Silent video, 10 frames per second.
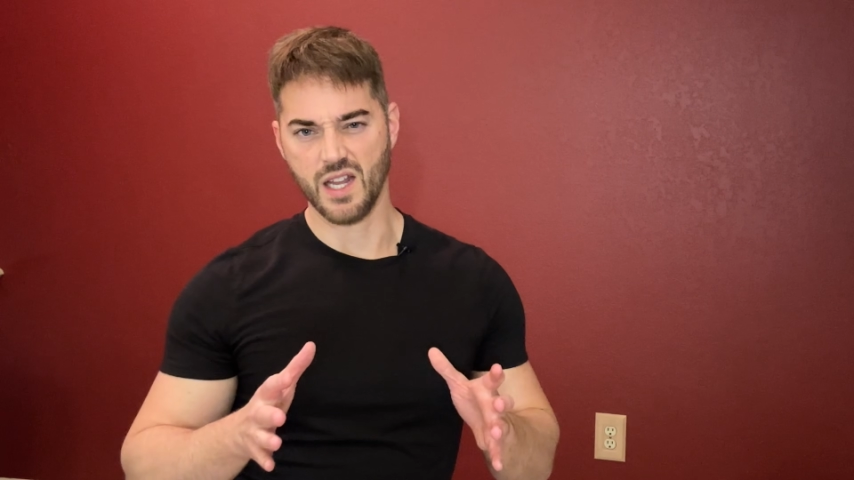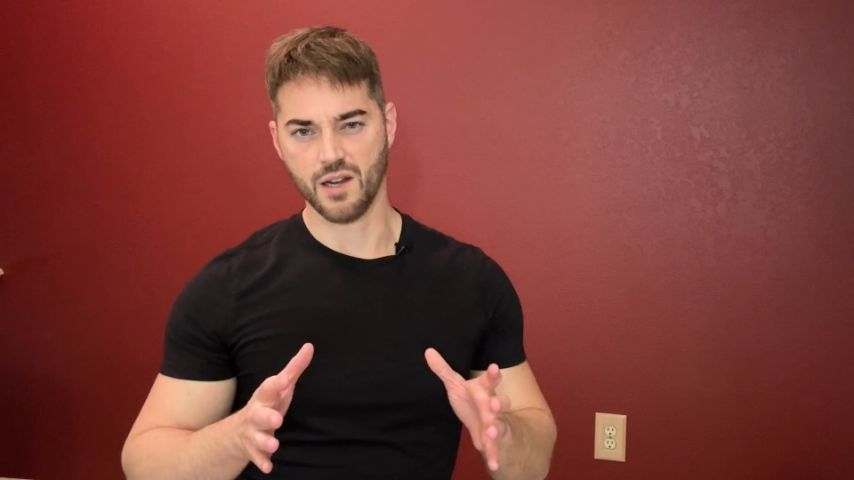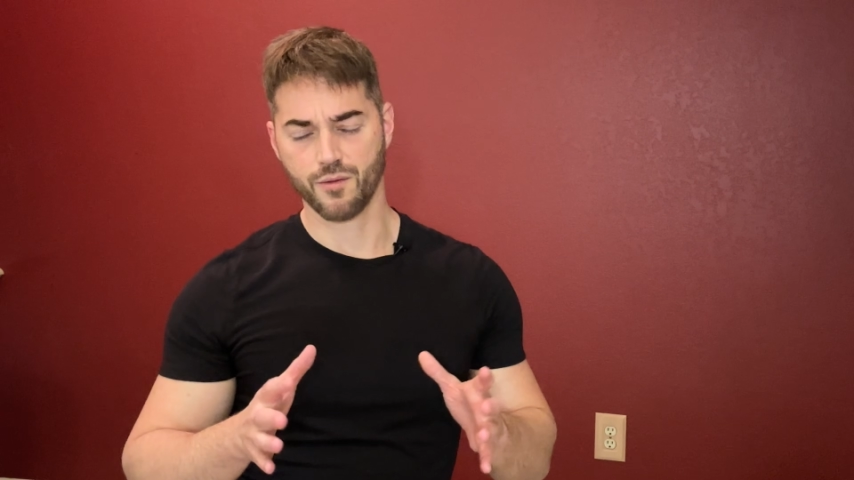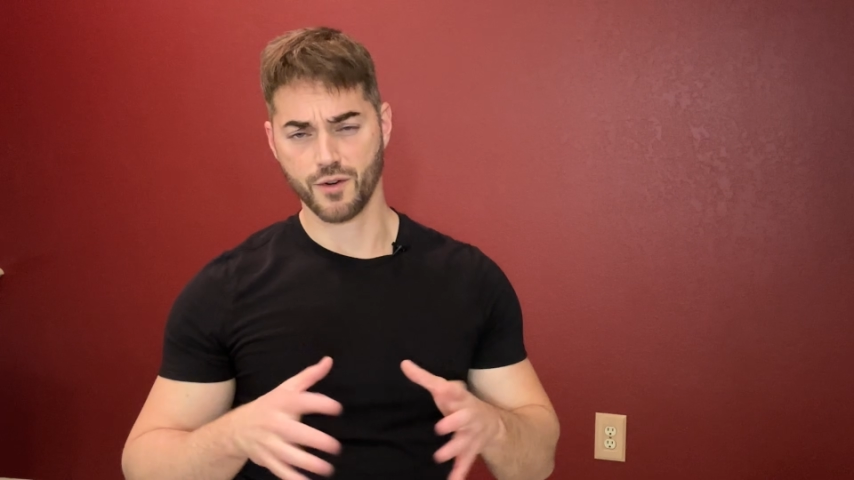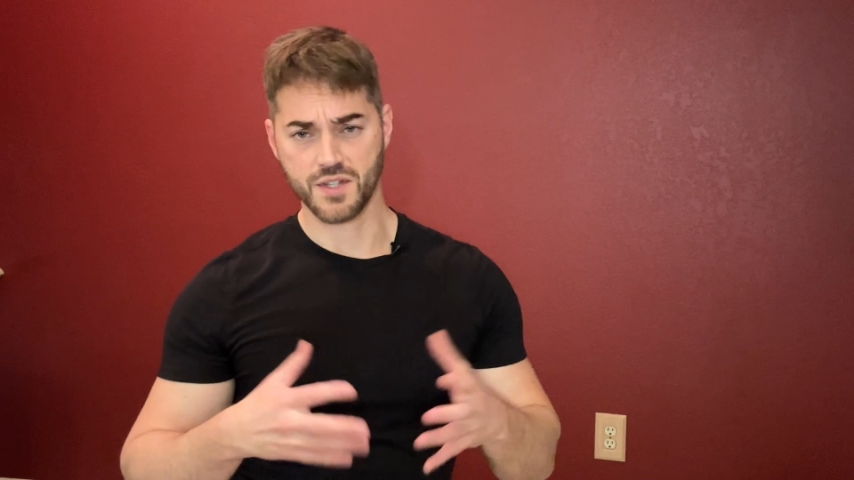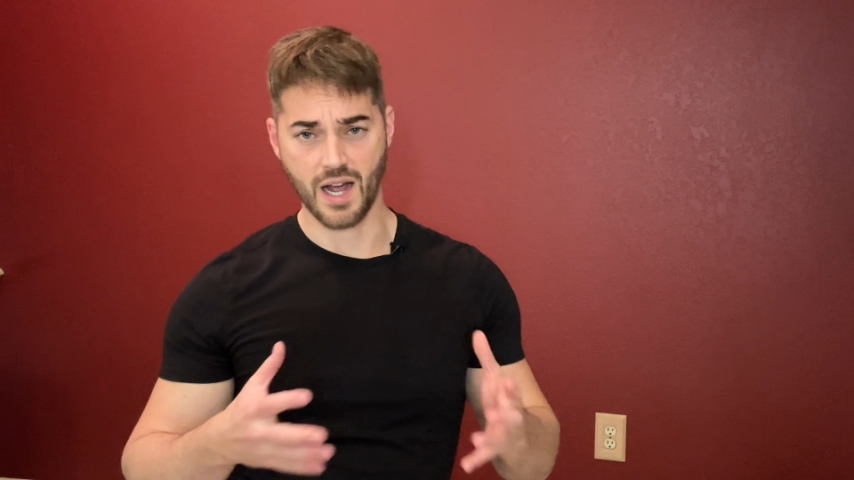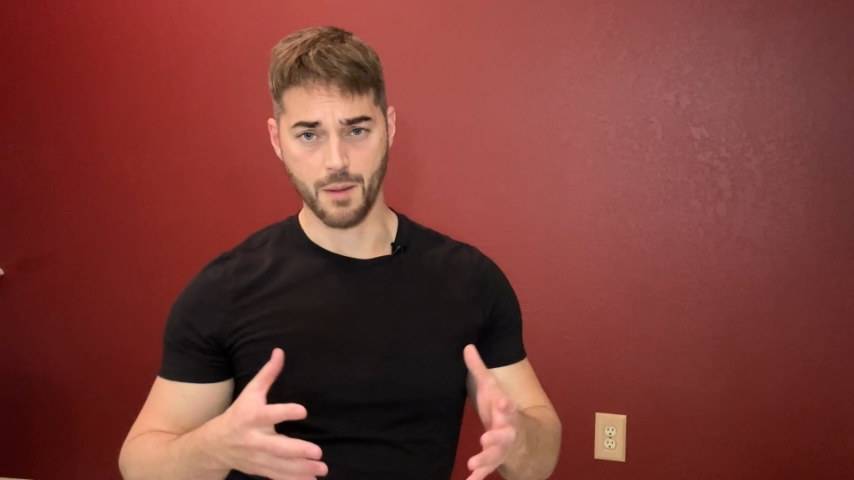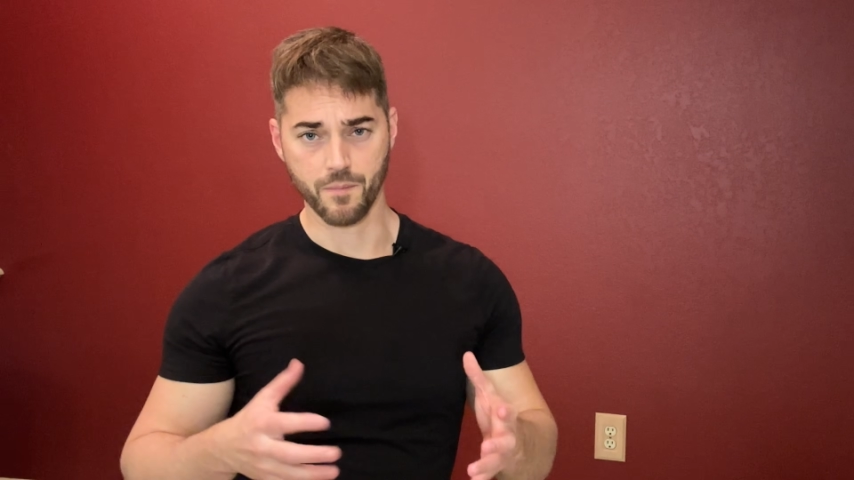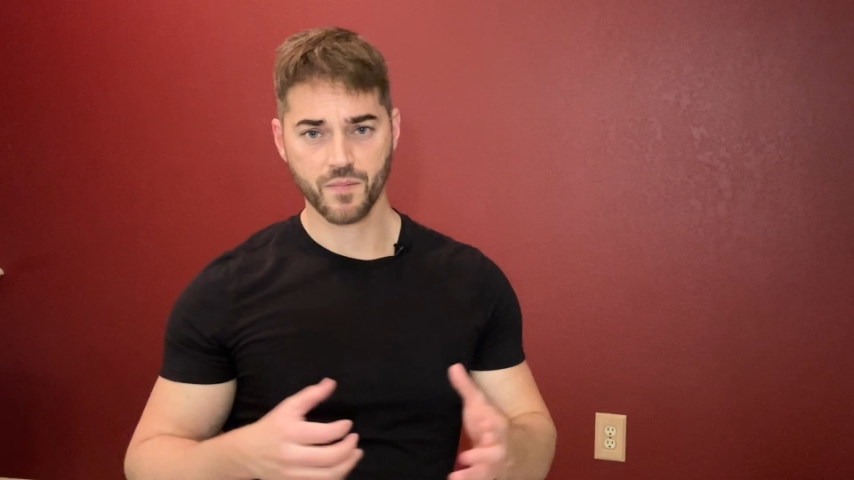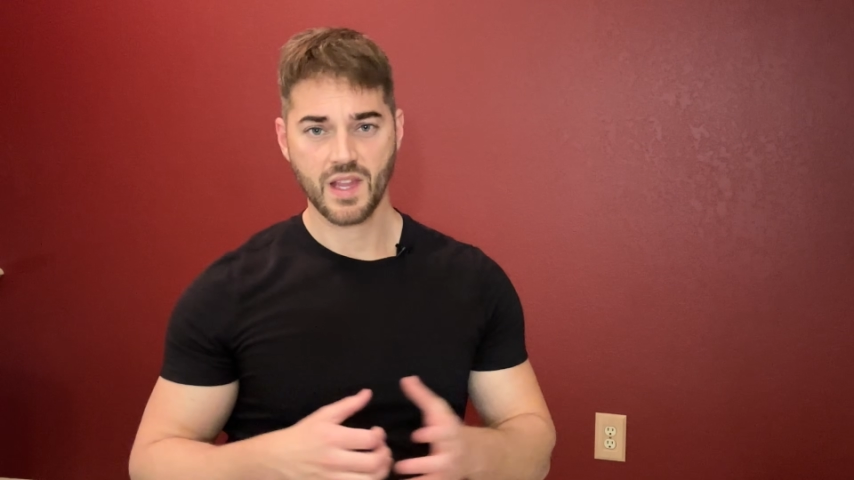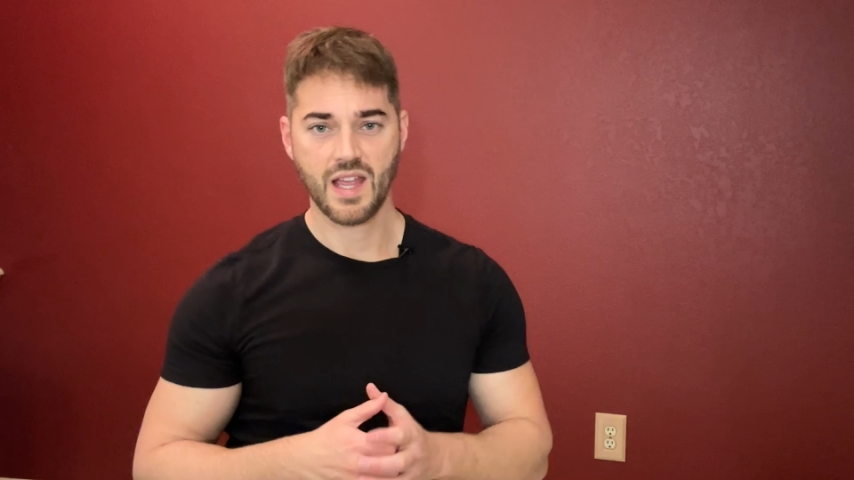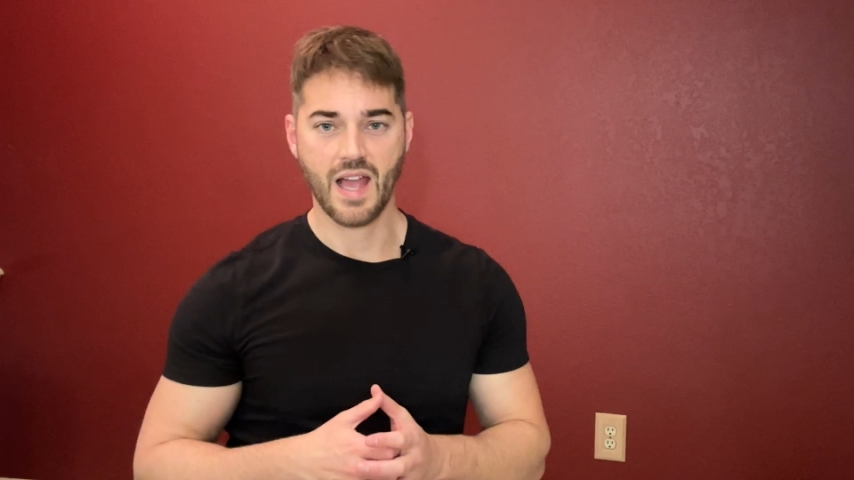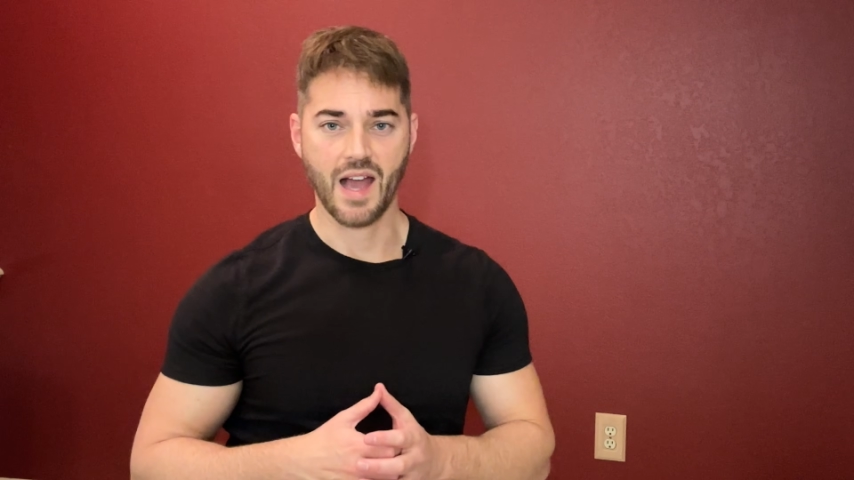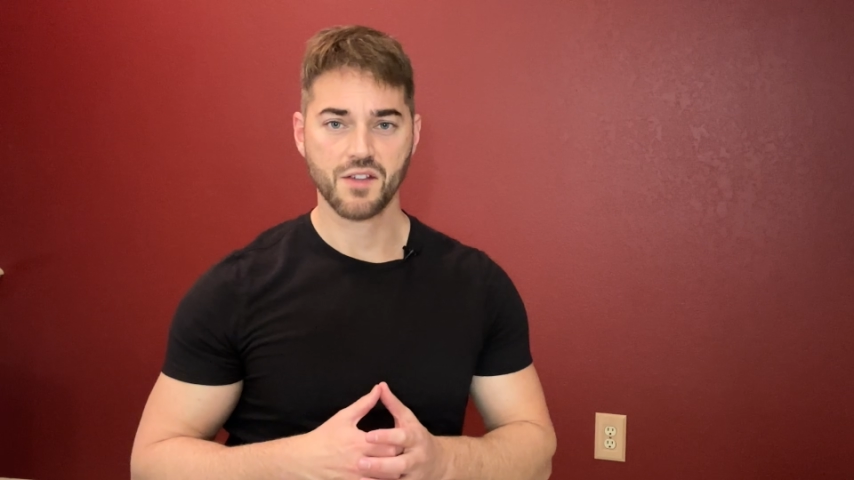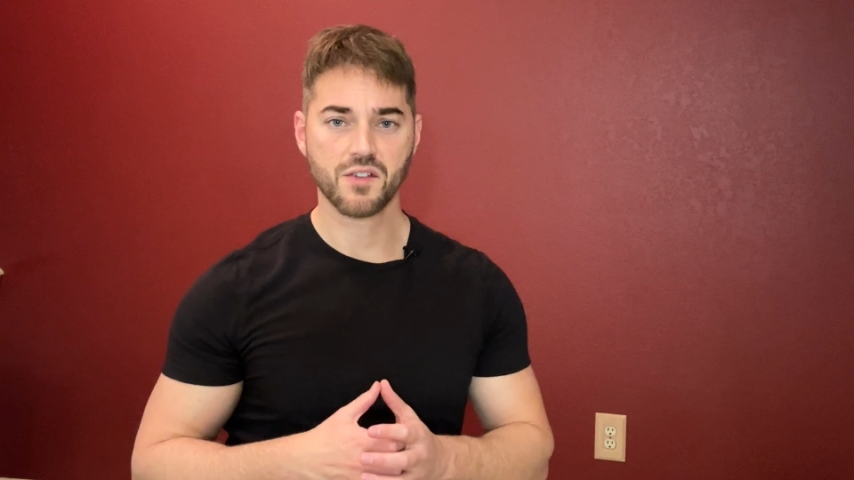it for time. He
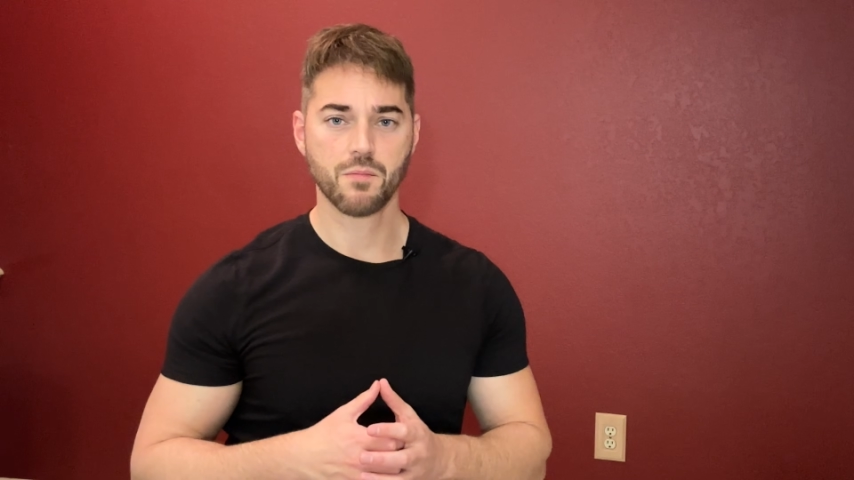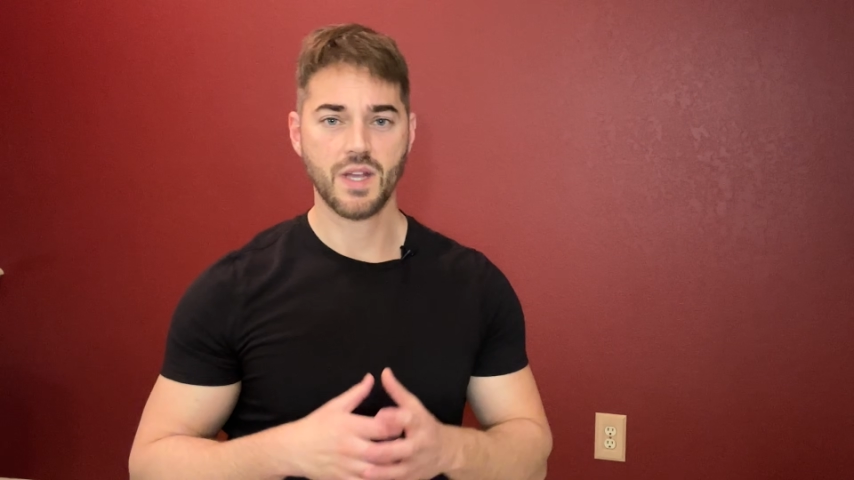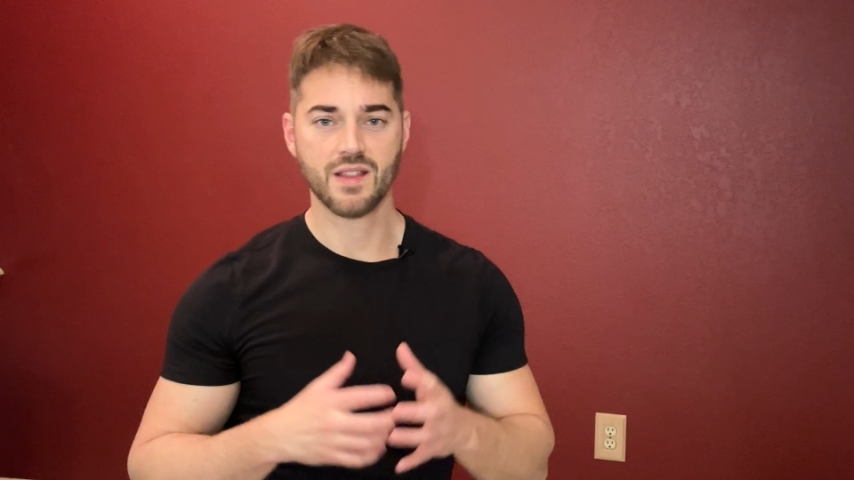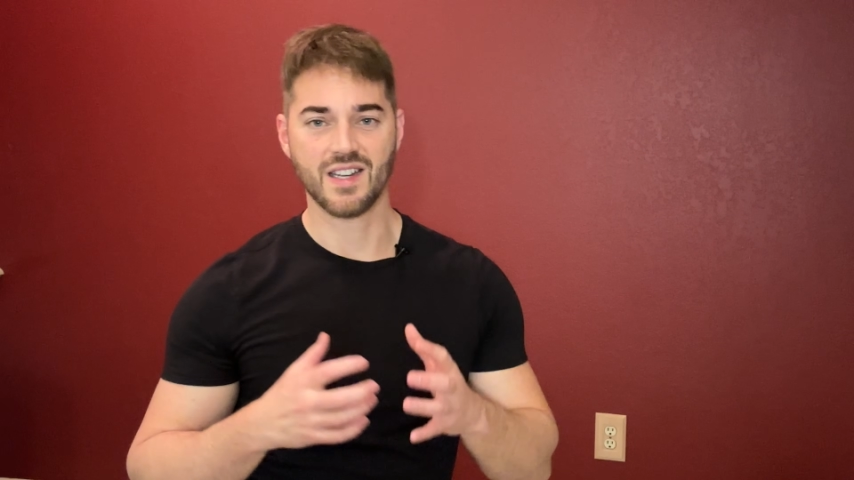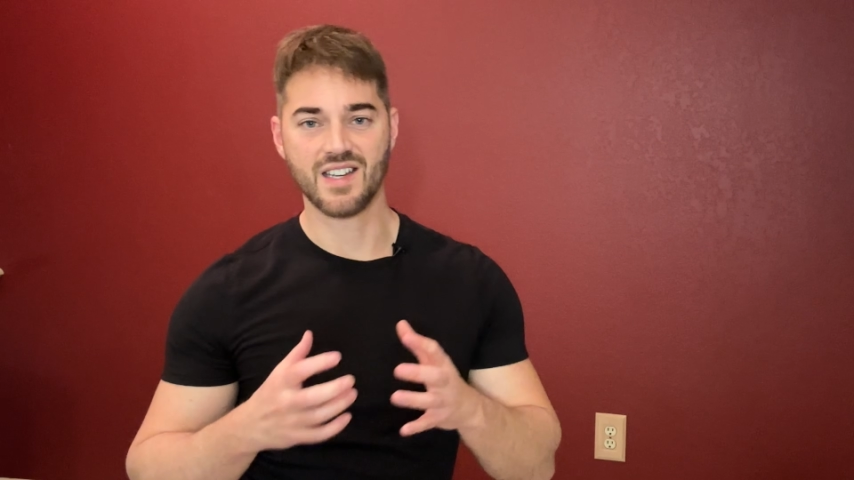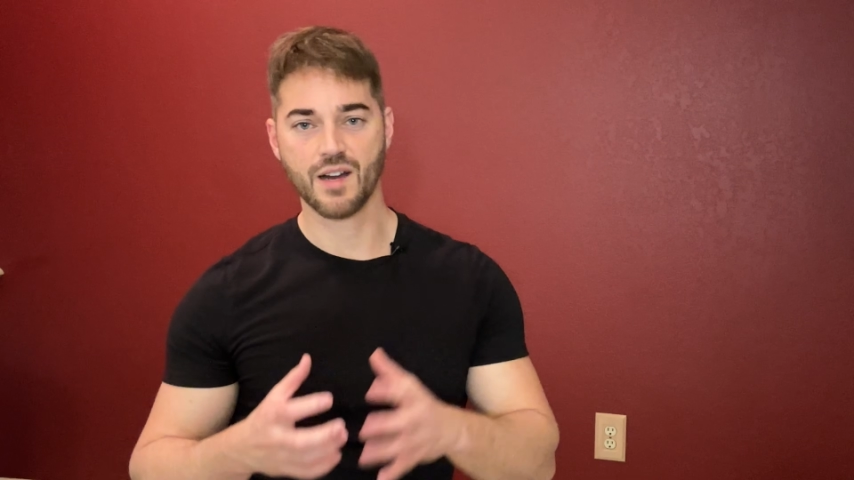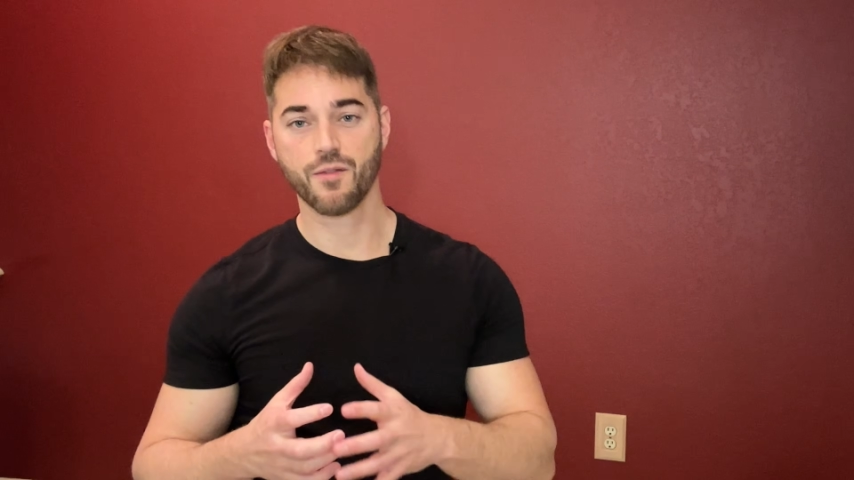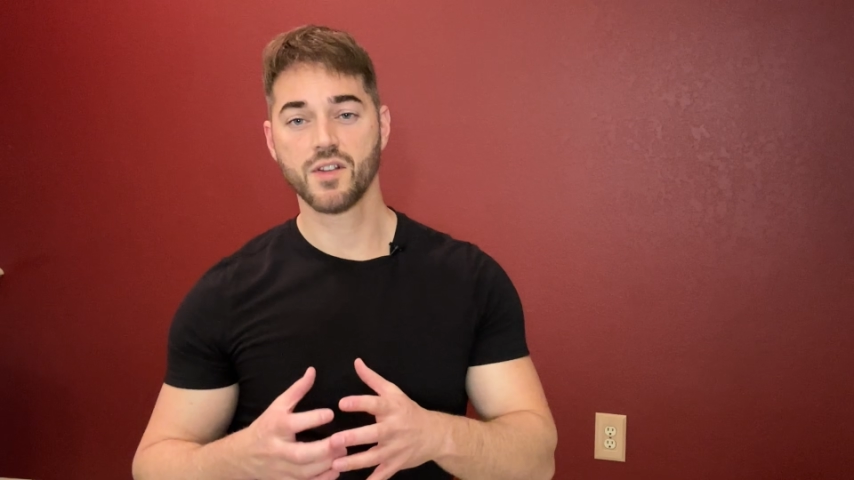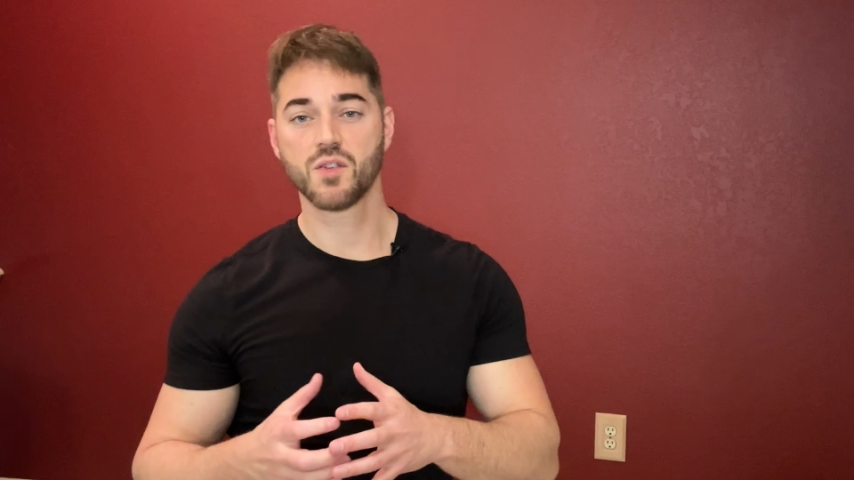asks me the difference